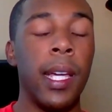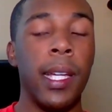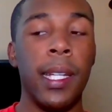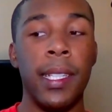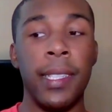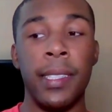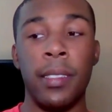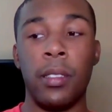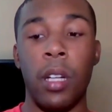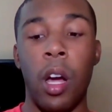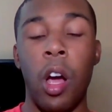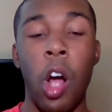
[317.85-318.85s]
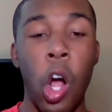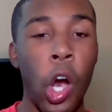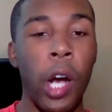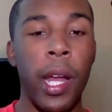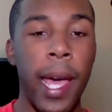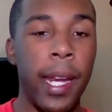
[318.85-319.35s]
is
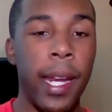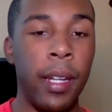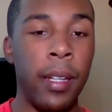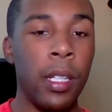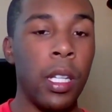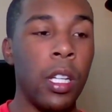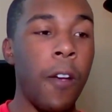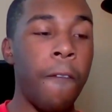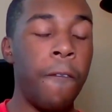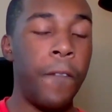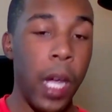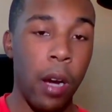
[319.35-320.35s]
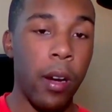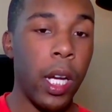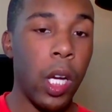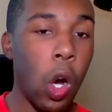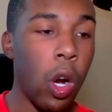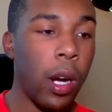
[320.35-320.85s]
hard-headed,
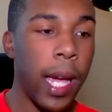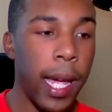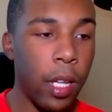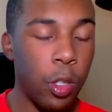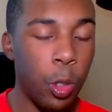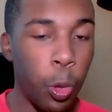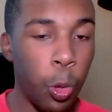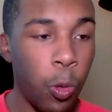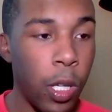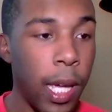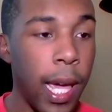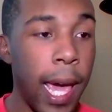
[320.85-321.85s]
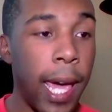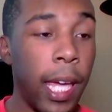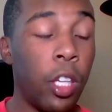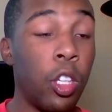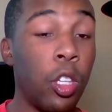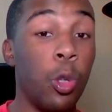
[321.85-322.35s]
very hard-headed to
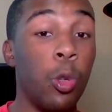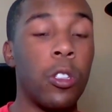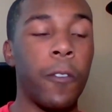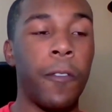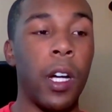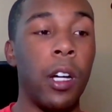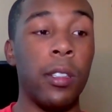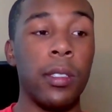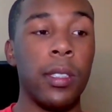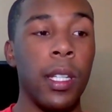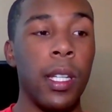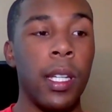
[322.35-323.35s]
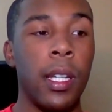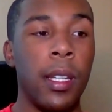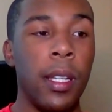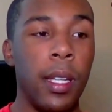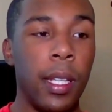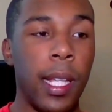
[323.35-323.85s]
a huge fault.
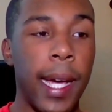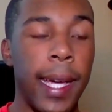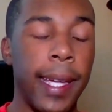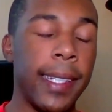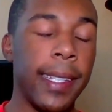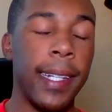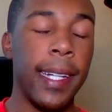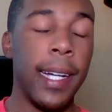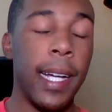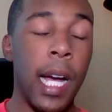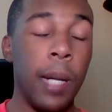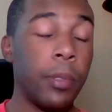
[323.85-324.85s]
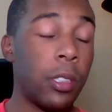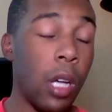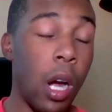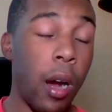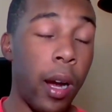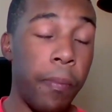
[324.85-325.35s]
Like, I'm
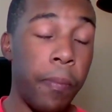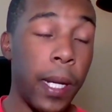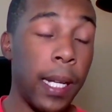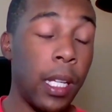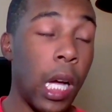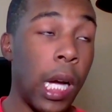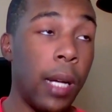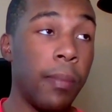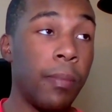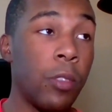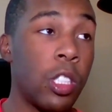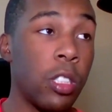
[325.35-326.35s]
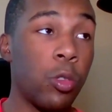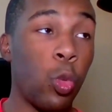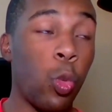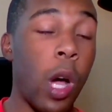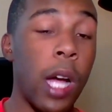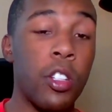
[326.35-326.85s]
sorry, but I'm just
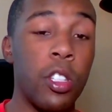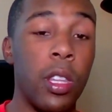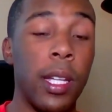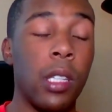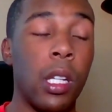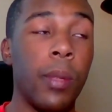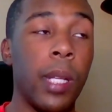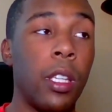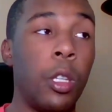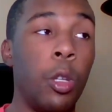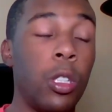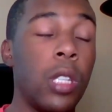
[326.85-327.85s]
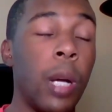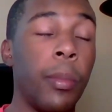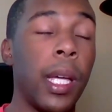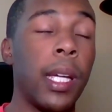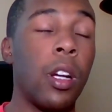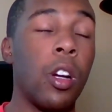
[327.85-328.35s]
watching this and I'm
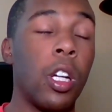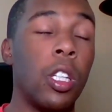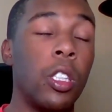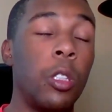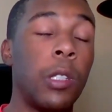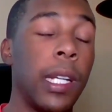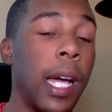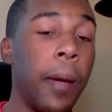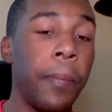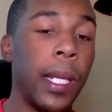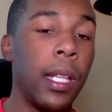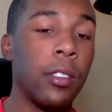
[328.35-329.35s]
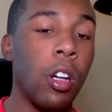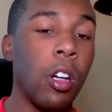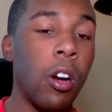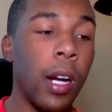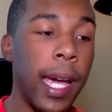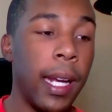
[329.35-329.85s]
like, girl, you cannot be this
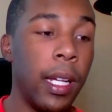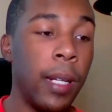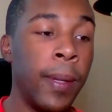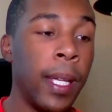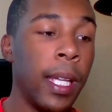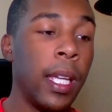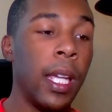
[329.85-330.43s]
hard-headed.